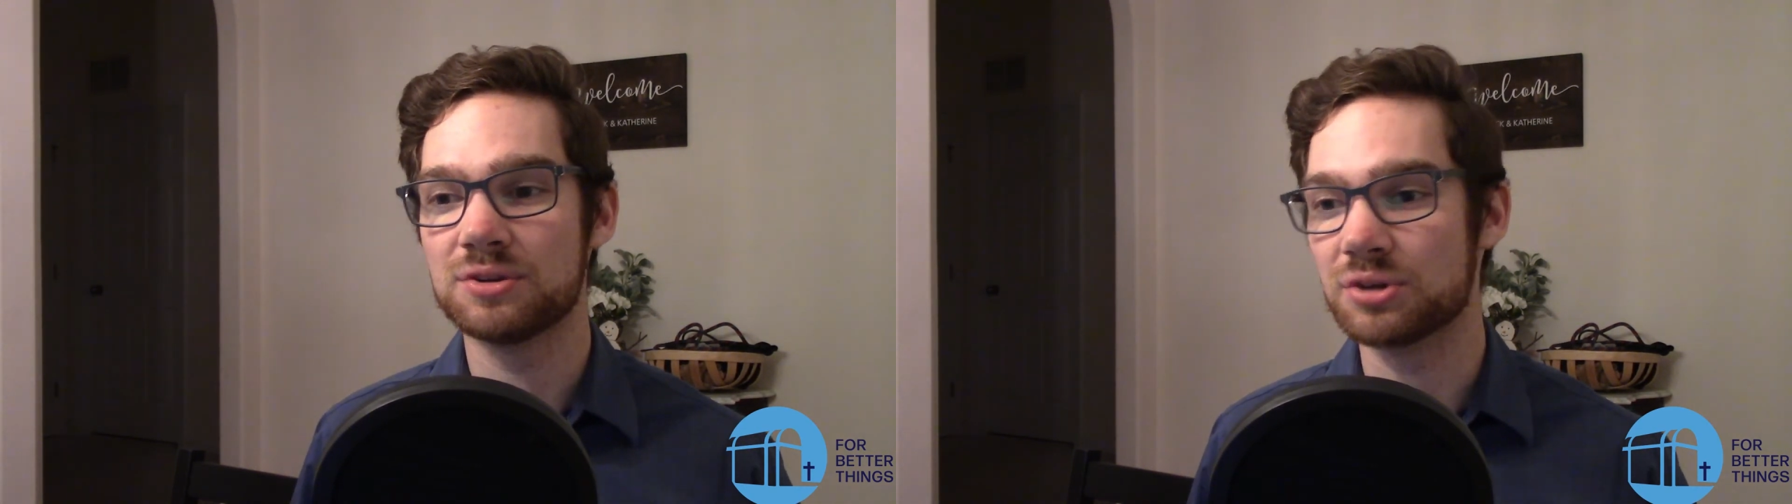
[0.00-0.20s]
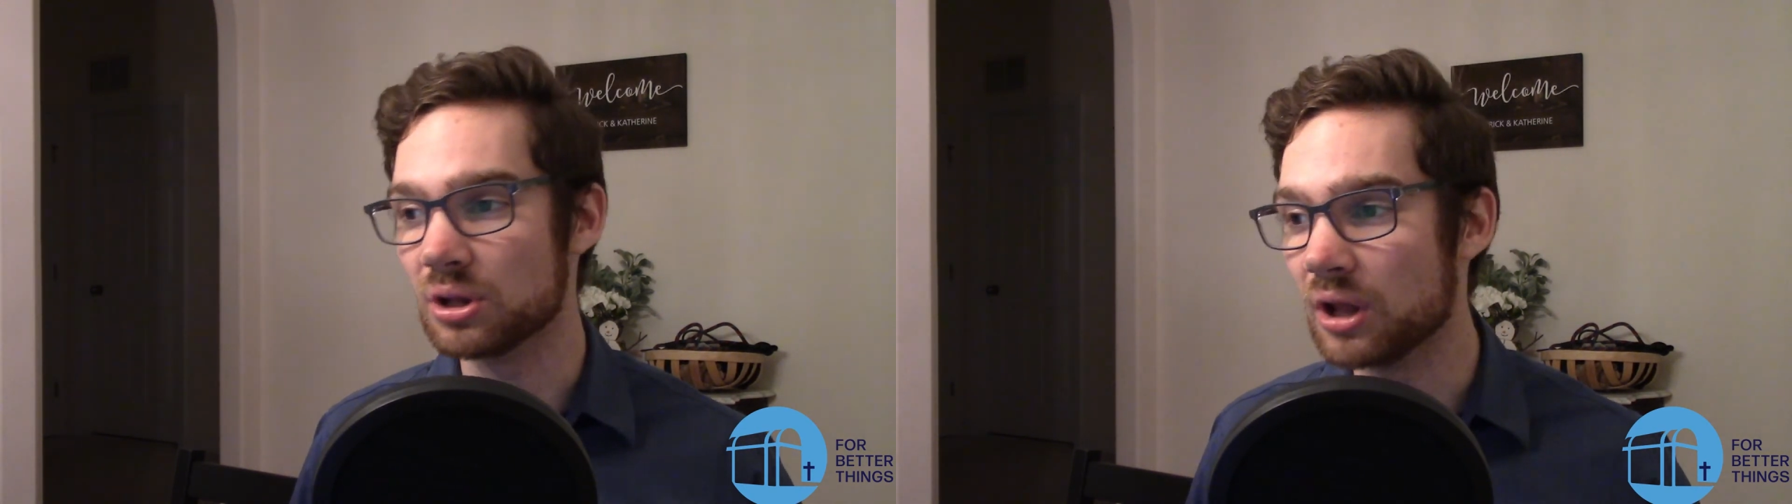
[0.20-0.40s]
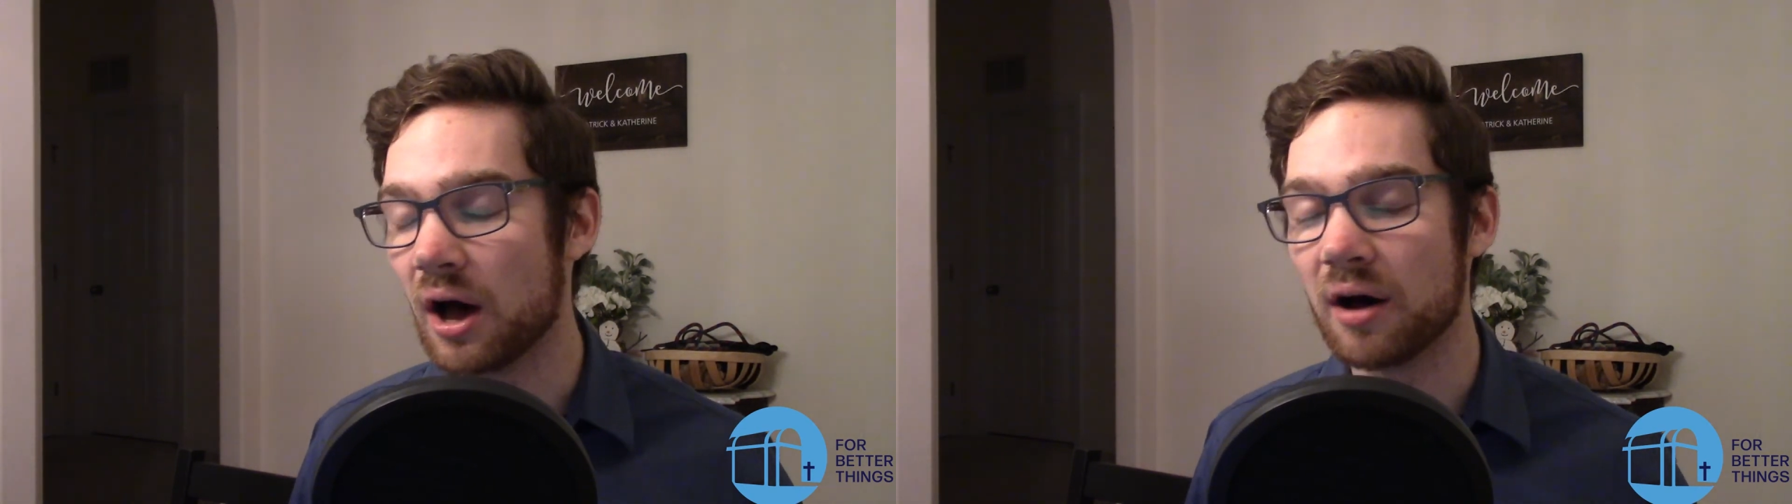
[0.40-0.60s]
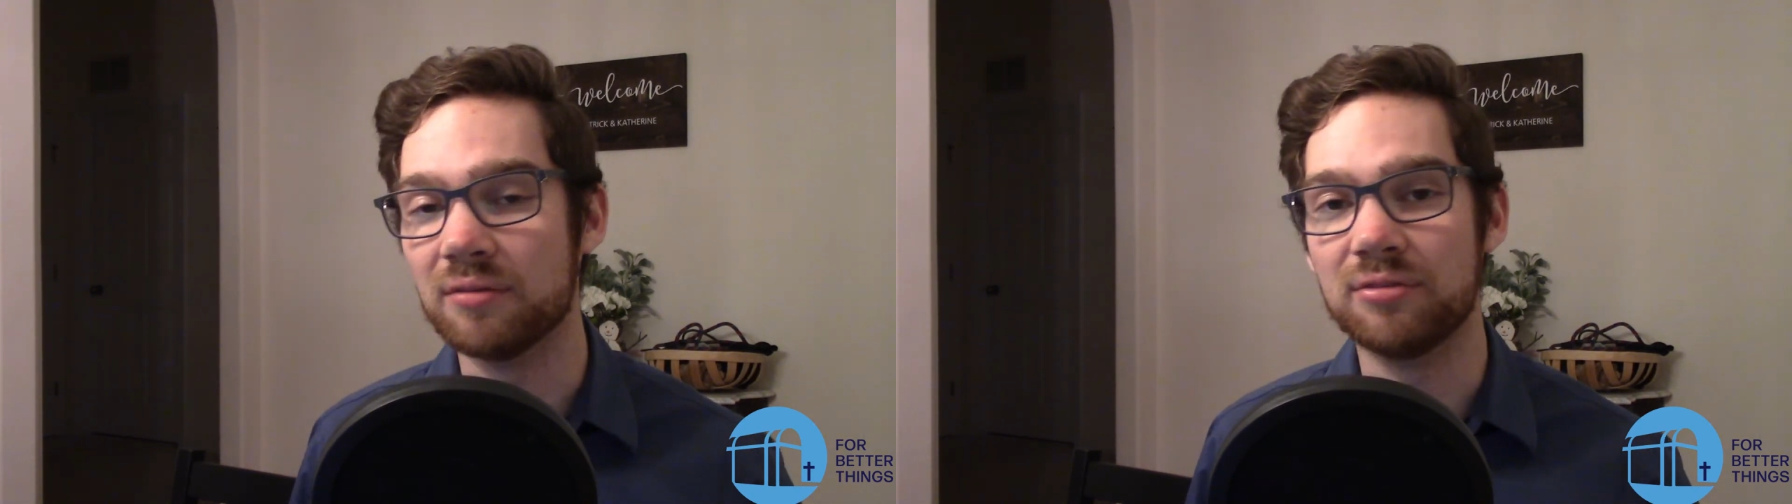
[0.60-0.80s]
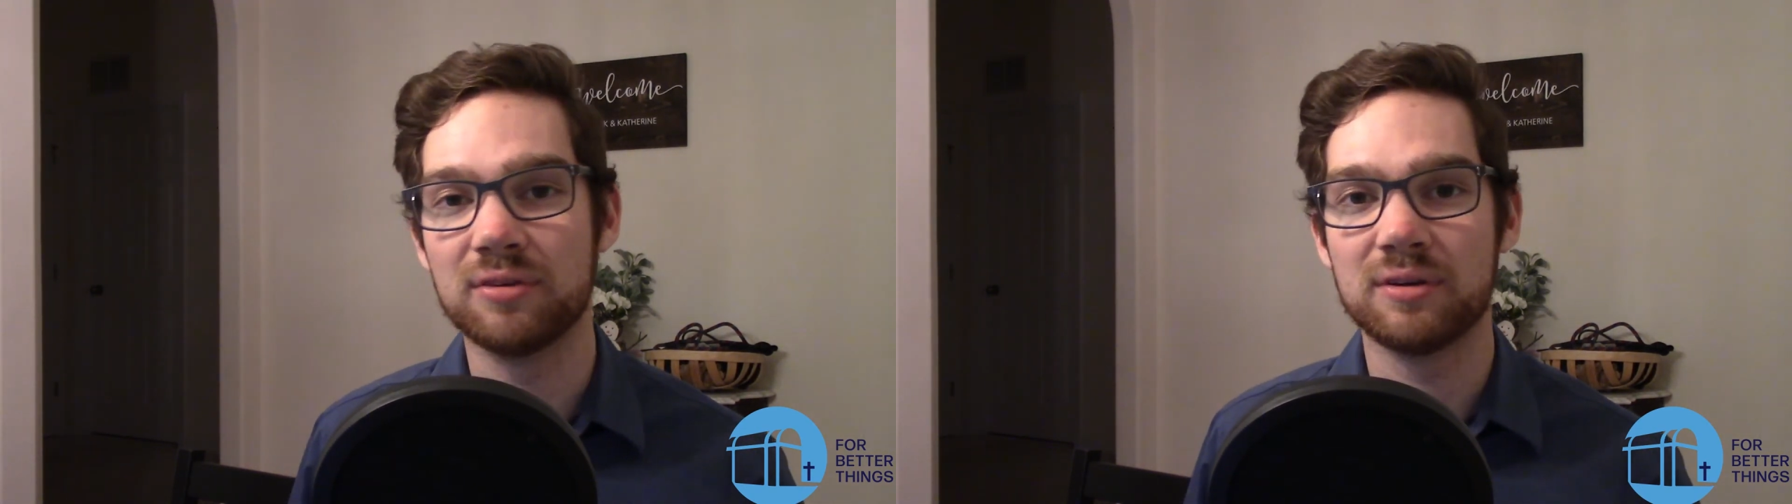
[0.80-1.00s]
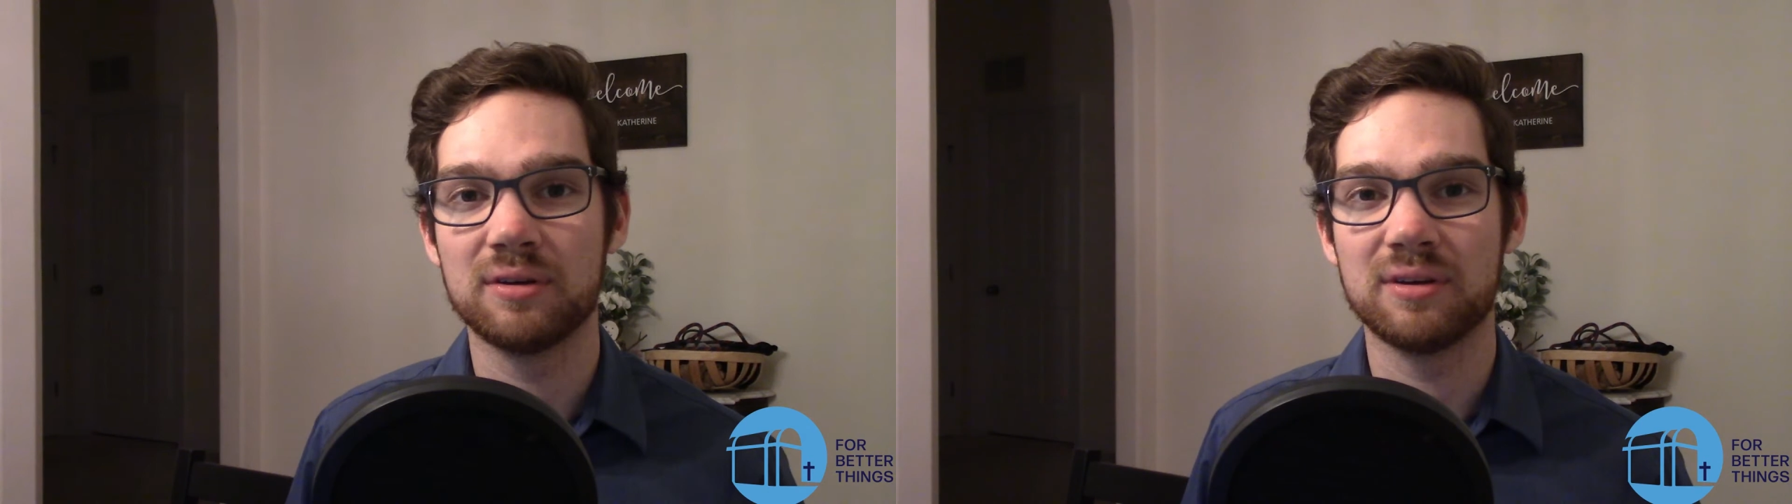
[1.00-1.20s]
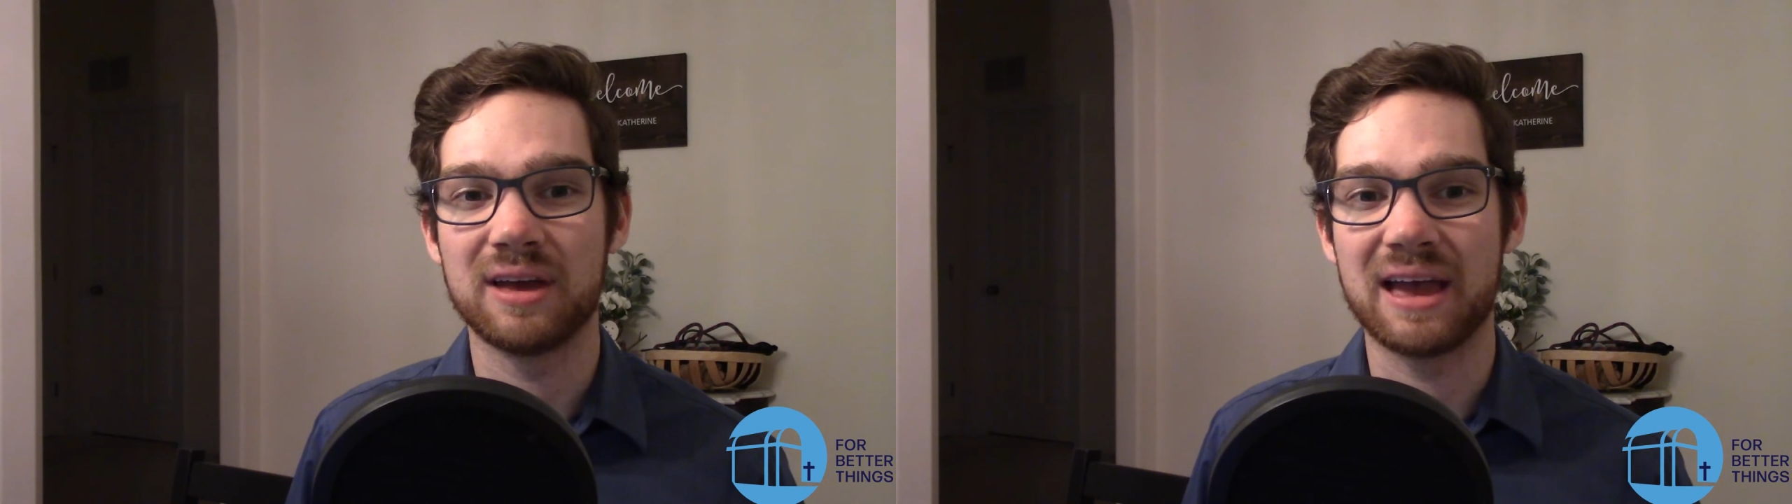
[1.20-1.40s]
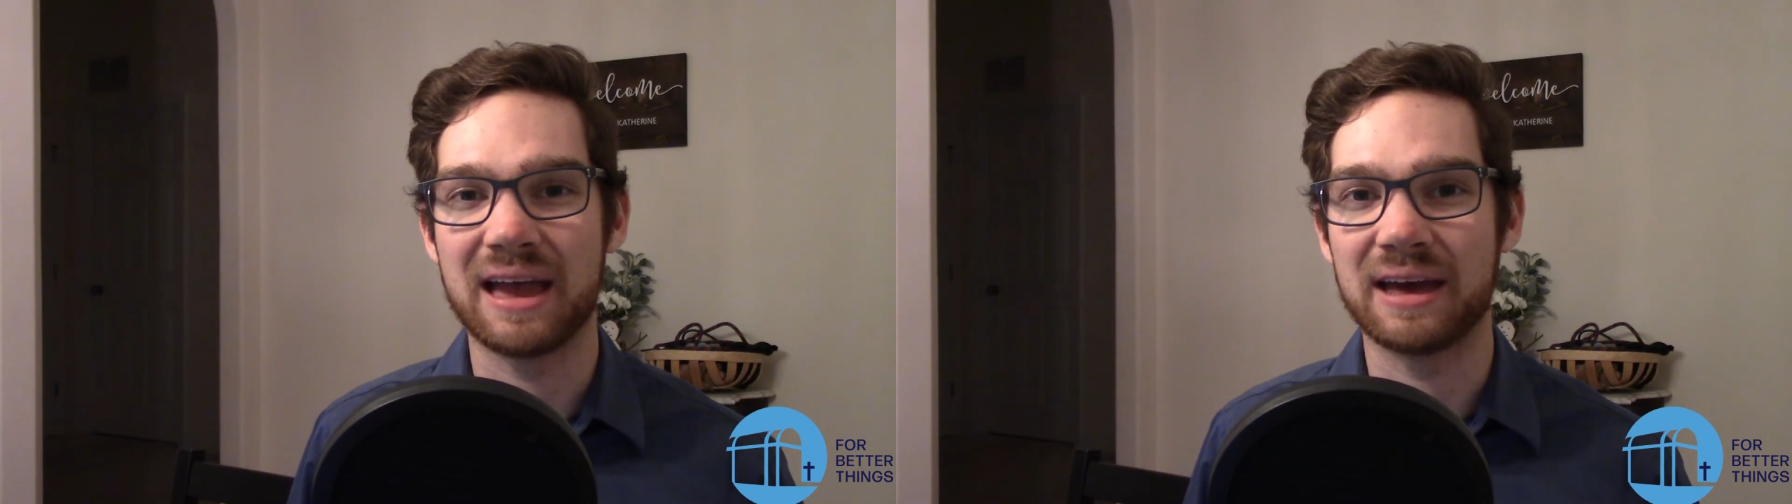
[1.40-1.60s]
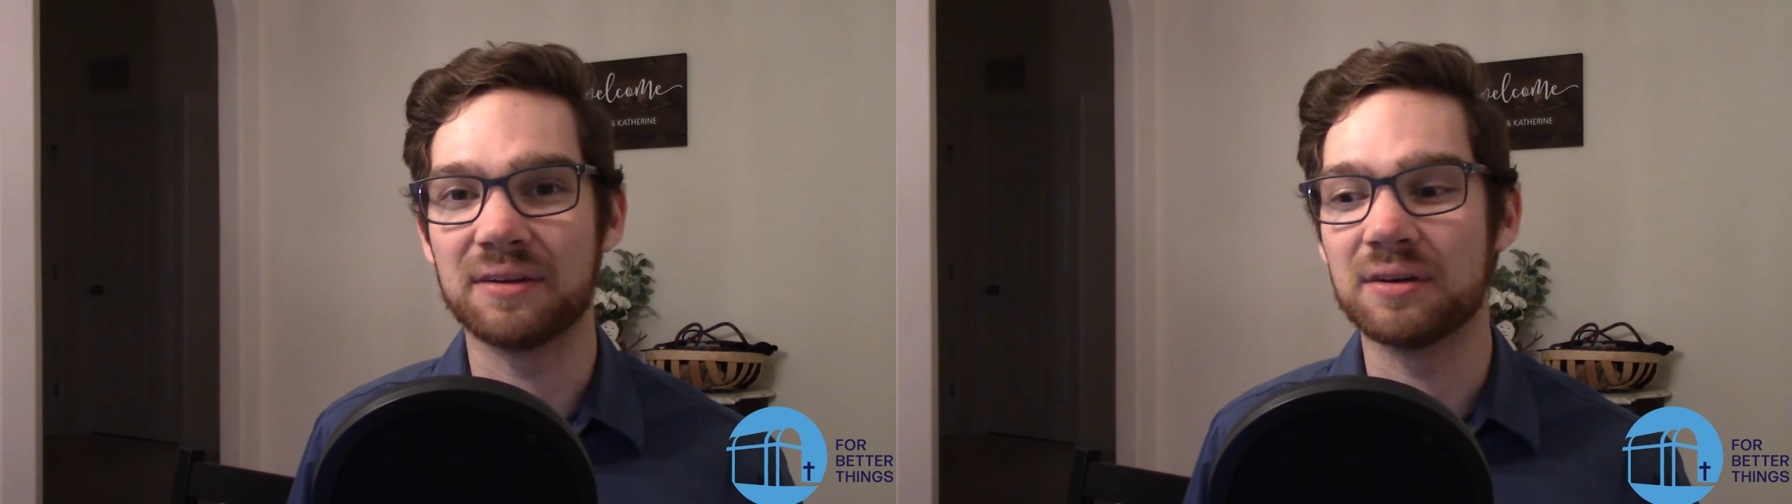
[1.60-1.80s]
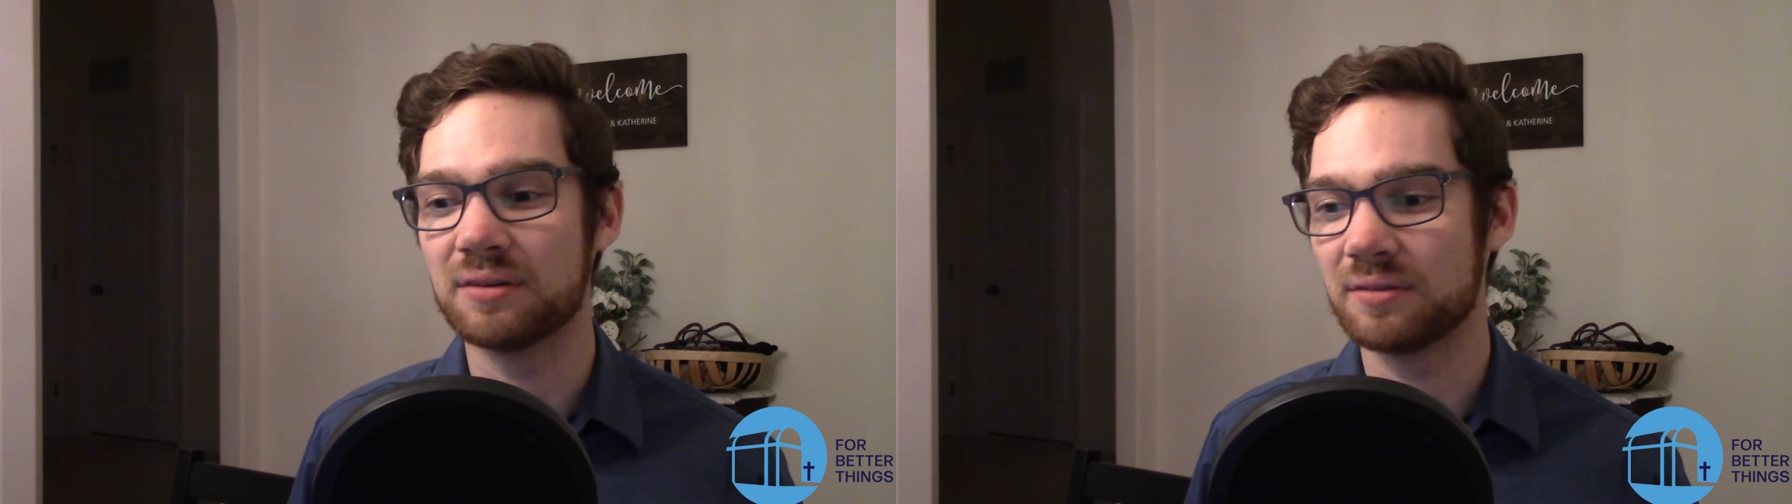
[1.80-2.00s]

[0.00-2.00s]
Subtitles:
to love and